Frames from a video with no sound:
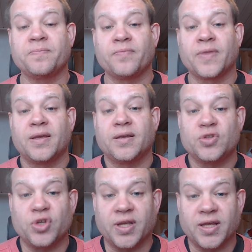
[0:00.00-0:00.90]
She
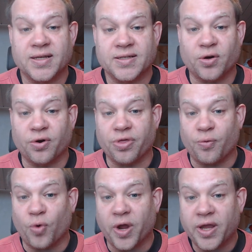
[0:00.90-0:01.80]
has
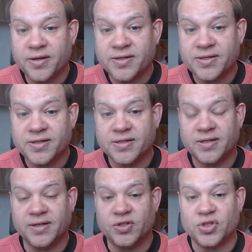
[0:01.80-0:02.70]
arthritis and
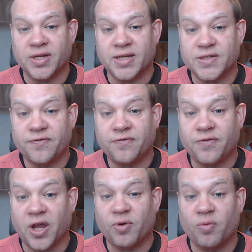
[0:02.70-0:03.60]
she has
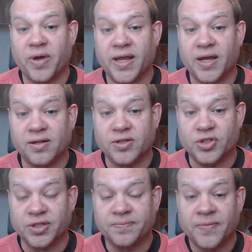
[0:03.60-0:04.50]
fibromyalgia.
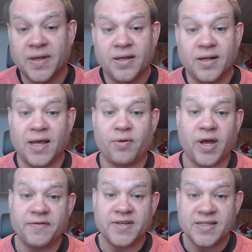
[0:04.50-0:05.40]
Now, I've
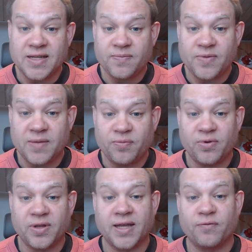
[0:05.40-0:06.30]
seen people
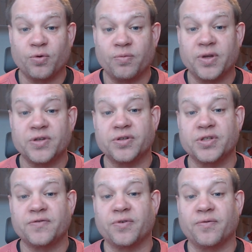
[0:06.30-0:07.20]
have remissions
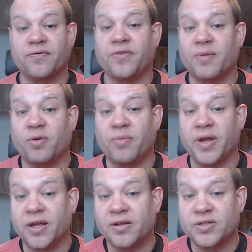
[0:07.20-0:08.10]
from
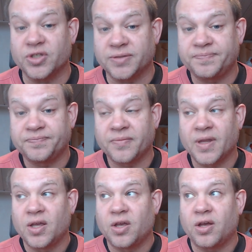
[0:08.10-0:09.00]
fibromyalgia,
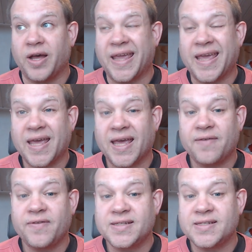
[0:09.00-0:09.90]
I haven't
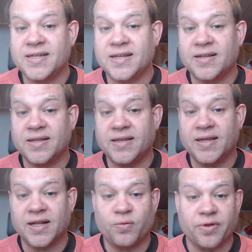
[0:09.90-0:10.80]
seen it yet
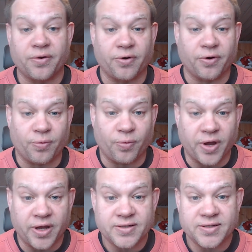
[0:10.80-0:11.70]
with
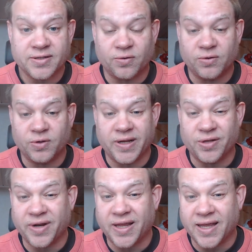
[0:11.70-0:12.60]
arthritis, although I don't
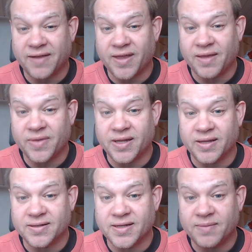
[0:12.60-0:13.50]
have that many
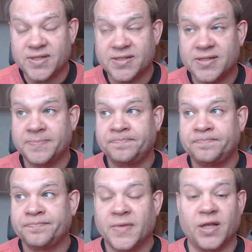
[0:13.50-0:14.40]
attempts.
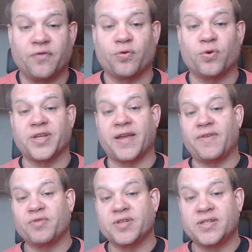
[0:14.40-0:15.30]
And of course, I've never seen a